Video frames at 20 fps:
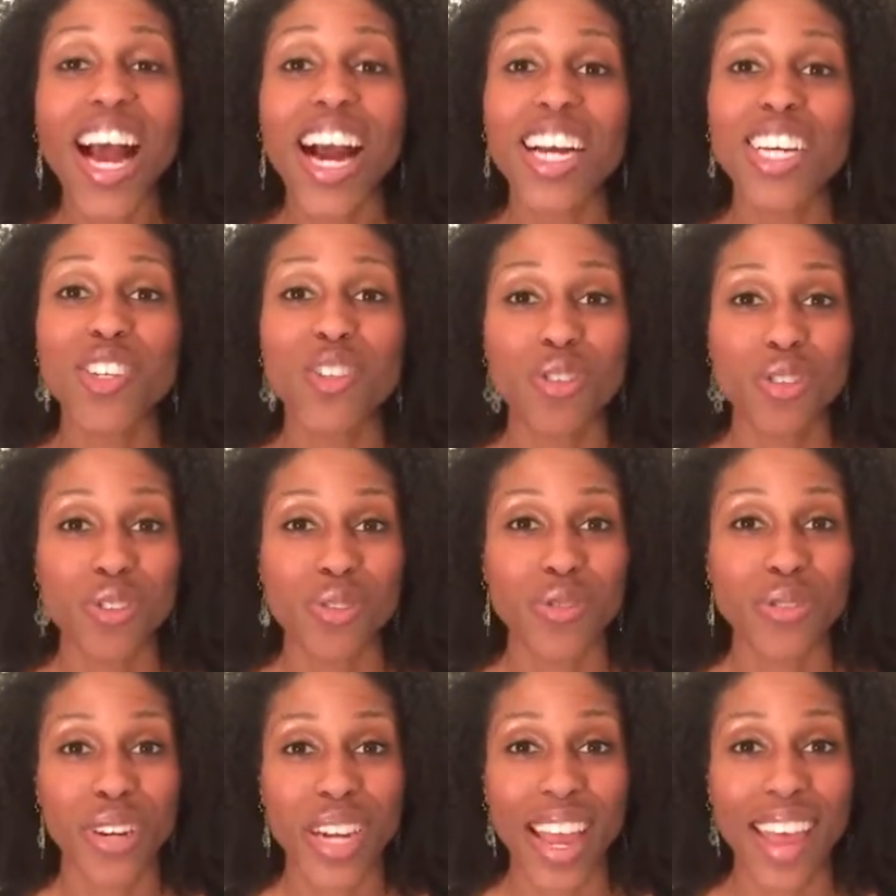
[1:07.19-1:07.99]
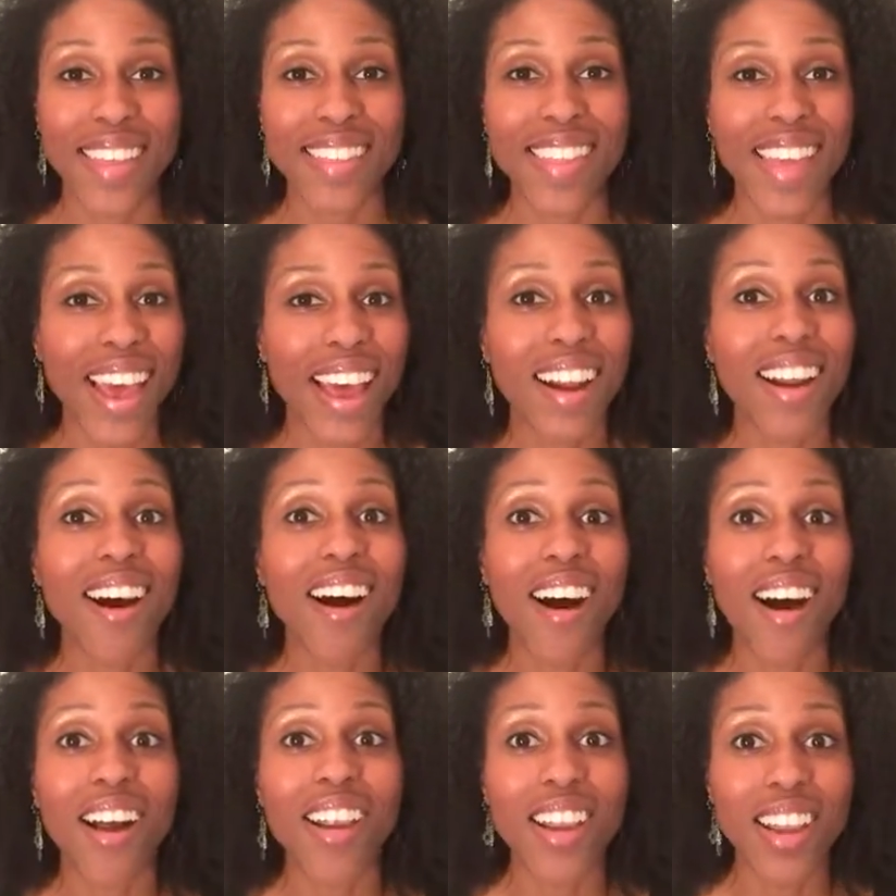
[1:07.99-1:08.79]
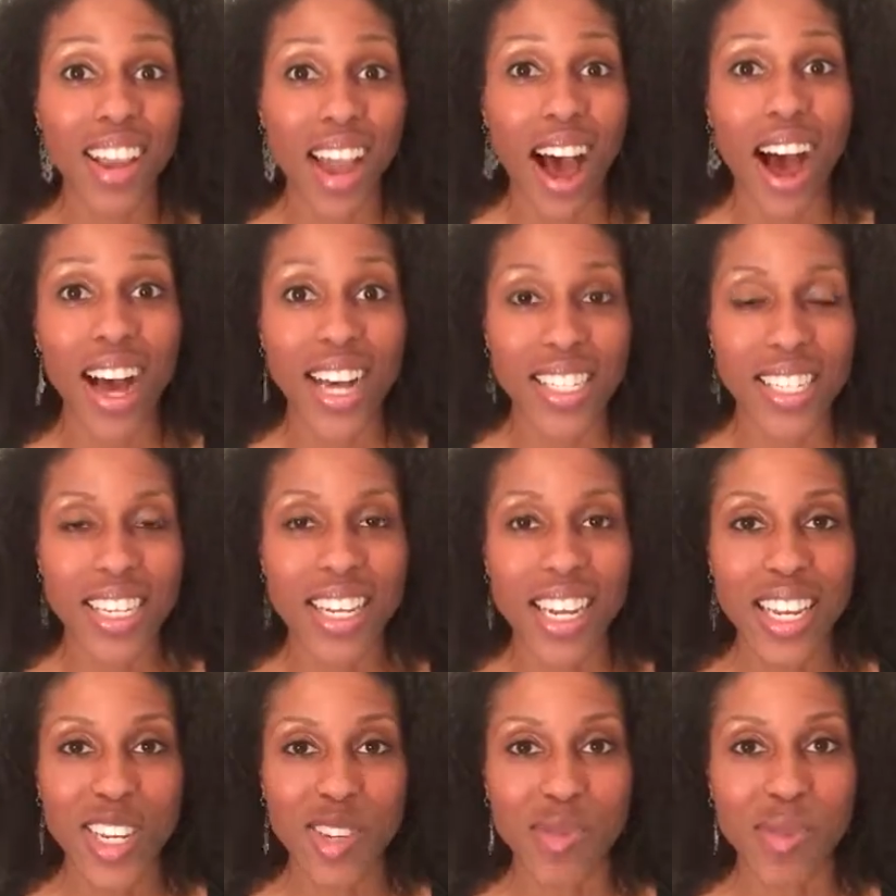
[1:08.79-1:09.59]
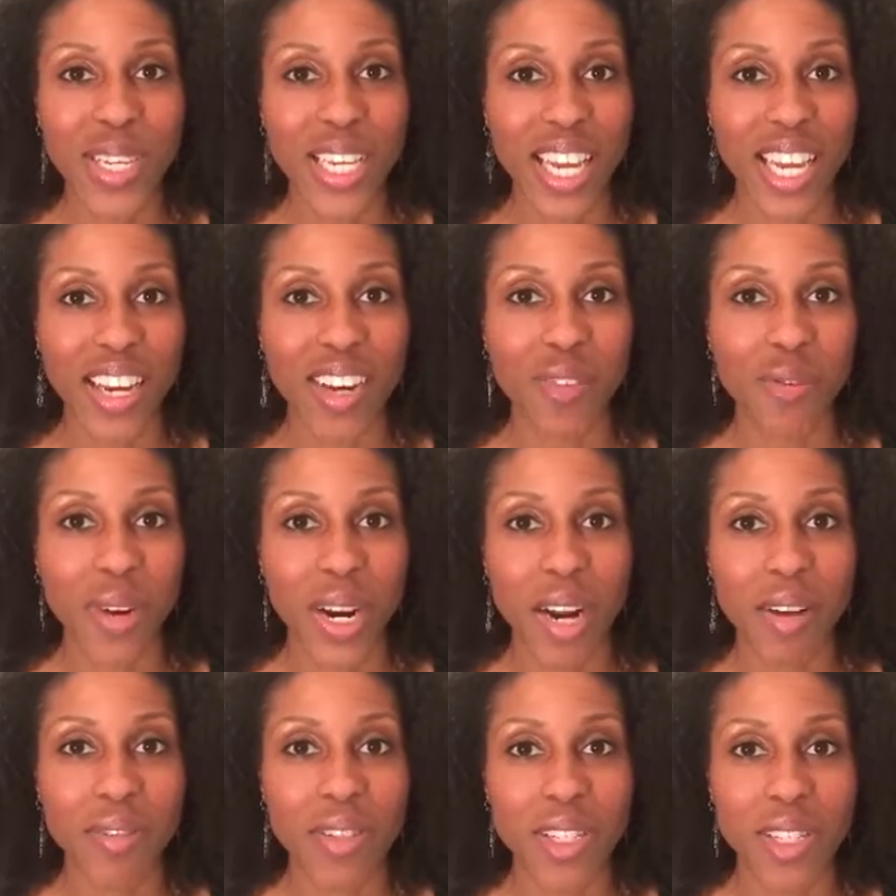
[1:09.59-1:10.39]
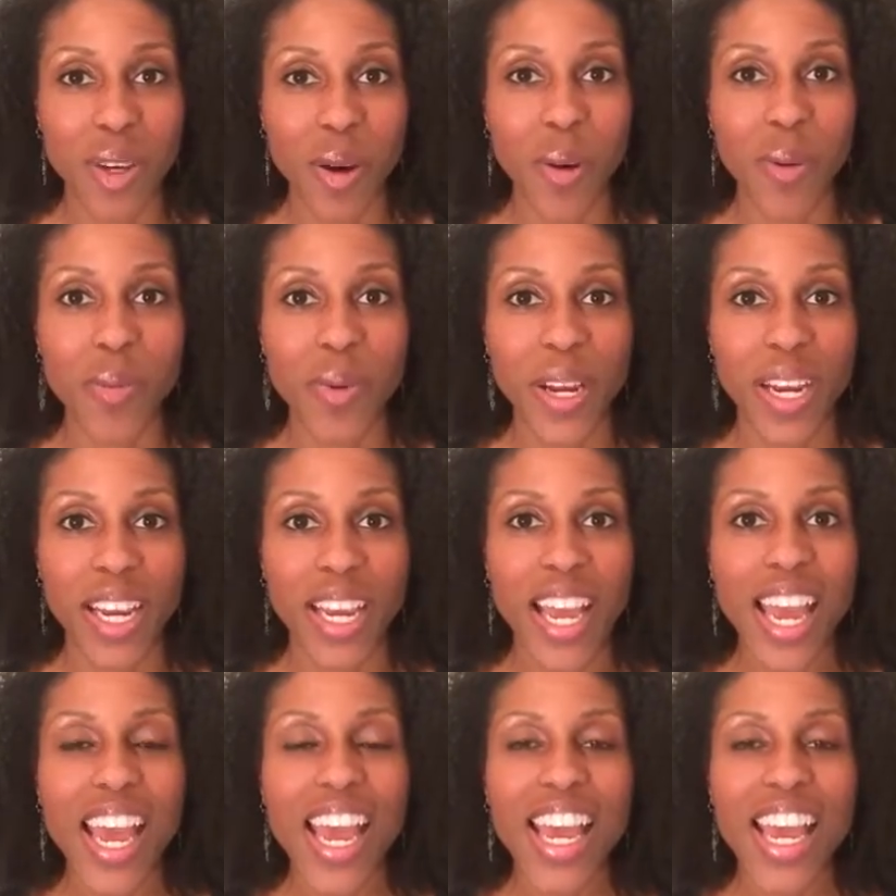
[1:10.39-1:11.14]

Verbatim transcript: I used to forget that a lot in the beginning when I was scoping.